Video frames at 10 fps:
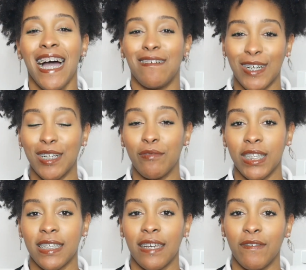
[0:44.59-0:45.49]
I'm gonna
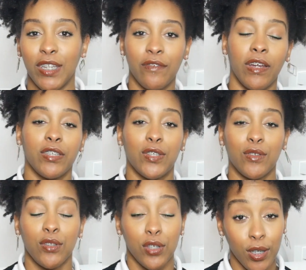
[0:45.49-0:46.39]
release that video very
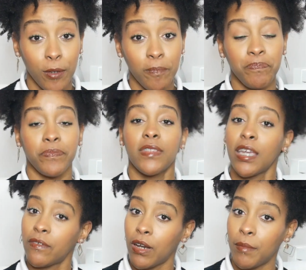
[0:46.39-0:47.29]
soon too
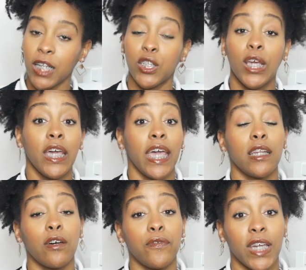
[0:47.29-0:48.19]
thank you very much
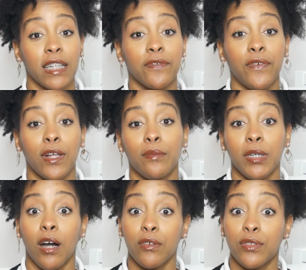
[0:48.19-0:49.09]
and don't forget to follow
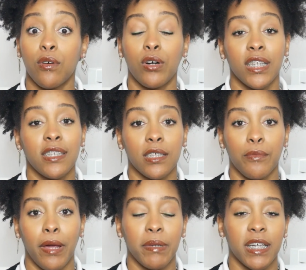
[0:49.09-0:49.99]
me also on
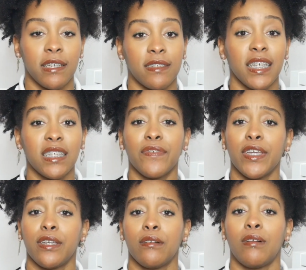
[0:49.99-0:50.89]
instagram because this
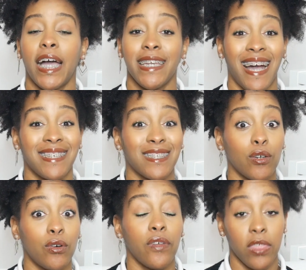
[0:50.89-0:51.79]
video i asked
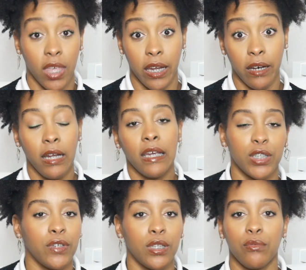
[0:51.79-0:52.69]
over there
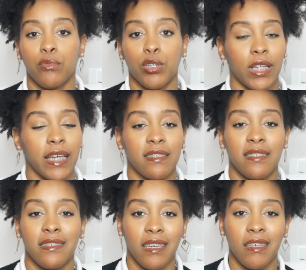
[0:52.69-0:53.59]
which video would you like to
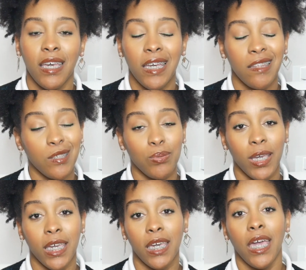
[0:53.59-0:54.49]
see this
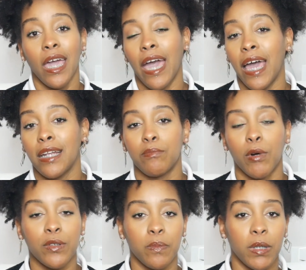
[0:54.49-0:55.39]
week and
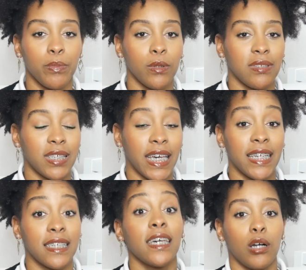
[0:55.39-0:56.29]
most people
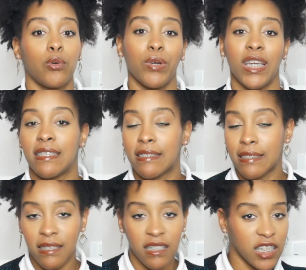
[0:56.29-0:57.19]
said a
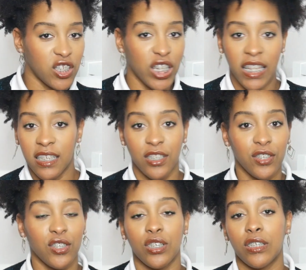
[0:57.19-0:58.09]
quiz a
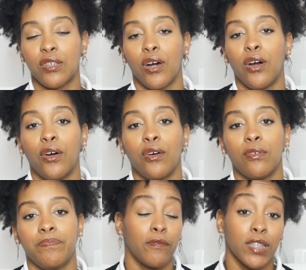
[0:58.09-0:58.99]
challenge
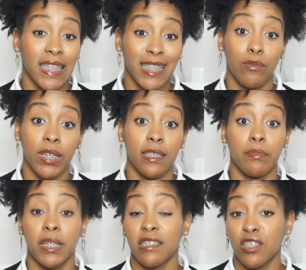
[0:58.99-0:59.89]
so for this quiz and
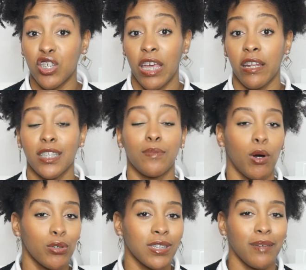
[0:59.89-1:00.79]
because this channel is
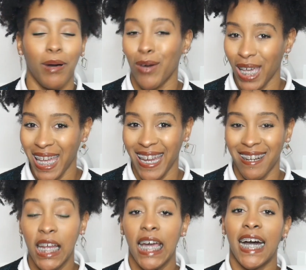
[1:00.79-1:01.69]
mostly about
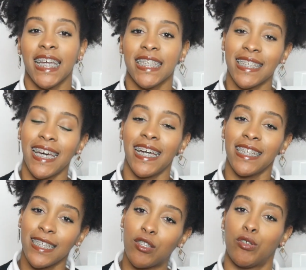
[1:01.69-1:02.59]
hair i
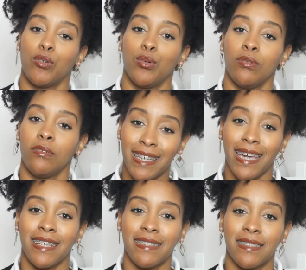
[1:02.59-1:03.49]
decided to
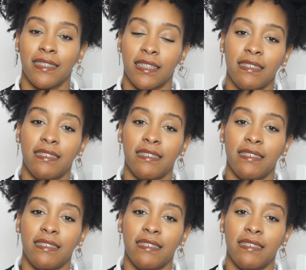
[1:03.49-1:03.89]
guess the